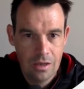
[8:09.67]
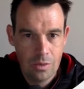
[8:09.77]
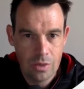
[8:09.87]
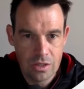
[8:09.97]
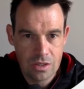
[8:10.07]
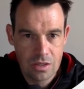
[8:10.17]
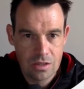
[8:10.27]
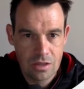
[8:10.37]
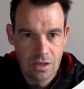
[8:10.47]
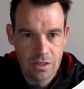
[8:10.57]
which
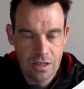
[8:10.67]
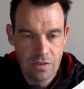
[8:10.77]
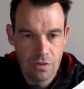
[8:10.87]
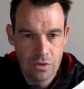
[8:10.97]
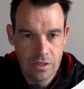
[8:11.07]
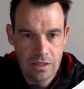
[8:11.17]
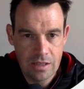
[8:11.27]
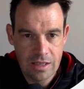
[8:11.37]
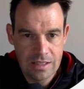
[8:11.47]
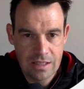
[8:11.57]
start at
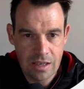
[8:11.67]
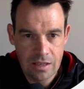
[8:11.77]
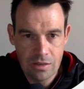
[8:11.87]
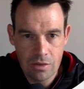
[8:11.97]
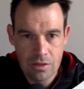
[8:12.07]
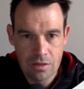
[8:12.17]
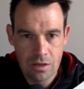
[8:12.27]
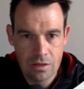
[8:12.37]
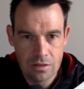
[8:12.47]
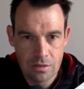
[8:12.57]
$14.99
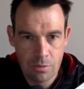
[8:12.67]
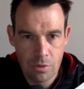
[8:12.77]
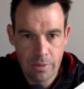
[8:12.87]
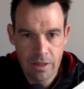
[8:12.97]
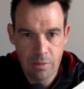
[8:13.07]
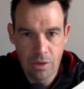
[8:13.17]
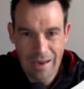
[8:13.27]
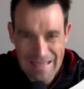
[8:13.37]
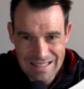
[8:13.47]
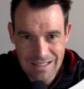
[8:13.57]
US per month per
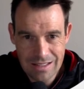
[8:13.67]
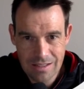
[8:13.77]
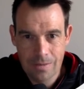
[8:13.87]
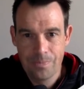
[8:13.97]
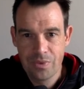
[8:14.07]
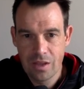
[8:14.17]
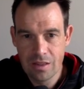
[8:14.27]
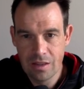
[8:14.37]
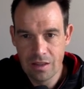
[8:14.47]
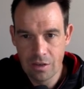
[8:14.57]
license.
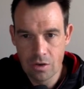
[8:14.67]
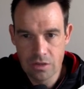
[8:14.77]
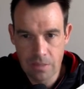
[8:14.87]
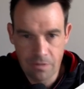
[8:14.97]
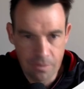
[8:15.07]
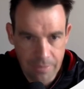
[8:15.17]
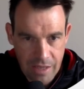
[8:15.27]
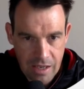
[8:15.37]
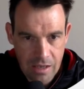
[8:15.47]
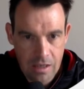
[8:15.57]
And then it goes up from
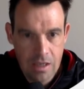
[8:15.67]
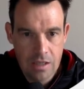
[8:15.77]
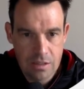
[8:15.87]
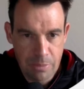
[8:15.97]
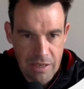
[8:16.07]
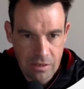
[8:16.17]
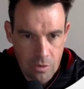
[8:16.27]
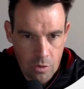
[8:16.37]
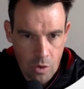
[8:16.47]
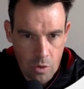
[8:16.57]
there, depending
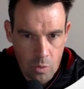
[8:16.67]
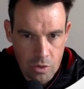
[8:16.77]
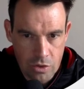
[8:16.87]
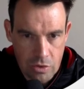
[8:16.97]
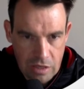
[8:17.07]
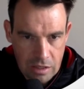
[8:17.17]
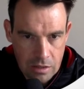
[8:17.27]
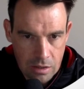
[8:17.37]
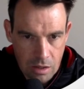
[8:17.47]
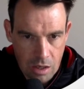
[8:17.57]
on what you
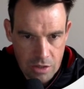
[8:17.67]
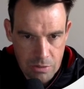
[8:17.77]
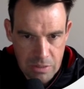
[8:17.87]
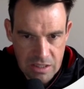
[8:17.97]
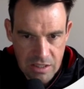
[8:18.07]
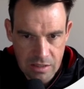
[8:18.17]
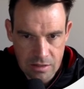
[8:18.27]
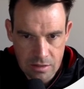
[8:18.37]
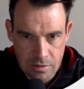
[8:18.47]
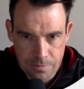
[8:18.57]
need, larger
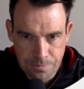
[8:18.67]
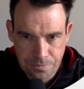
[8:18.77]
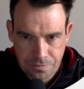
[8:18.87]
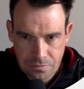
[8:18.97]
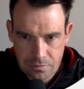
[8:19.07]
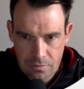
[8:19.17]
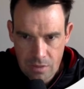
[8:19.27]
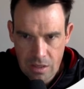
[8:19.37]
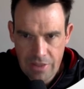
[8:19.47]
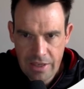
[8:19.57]
meetings.
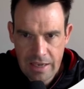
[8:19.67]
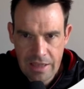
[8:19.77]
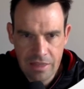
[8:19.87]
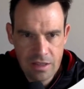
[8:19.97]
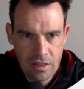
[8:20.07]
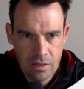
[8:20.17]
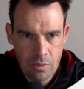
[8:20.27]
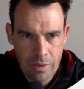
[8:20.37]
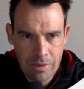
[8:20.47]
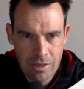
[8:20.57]
And then I think the
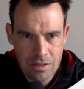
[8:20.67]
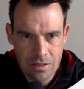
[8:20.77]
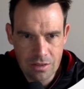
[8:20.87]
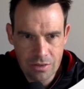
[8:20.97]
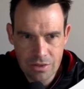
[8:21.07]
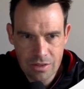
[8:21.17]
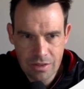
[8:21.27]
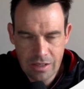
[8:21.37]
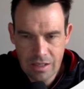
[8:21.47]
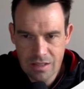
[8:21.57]
webinar
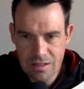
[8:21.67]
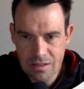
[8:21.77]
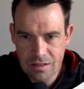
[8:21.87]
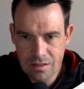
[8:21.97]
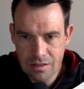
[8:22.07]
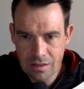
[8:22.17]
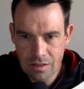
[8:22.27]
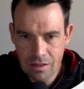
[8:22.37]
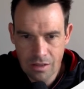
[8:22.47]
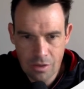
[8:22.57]
solution is
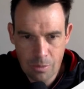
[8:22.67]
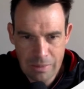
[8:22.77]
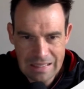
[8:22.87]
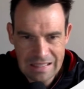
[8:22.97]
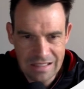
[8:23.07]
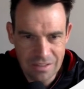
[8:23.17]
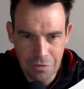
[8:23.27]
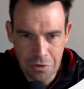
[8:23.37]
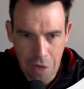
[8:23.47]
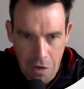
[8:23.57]
a completely
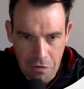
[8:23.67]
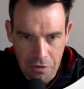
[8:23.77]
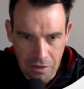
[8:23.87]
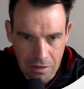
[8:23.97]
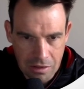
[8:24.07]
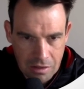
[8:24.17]
different offering.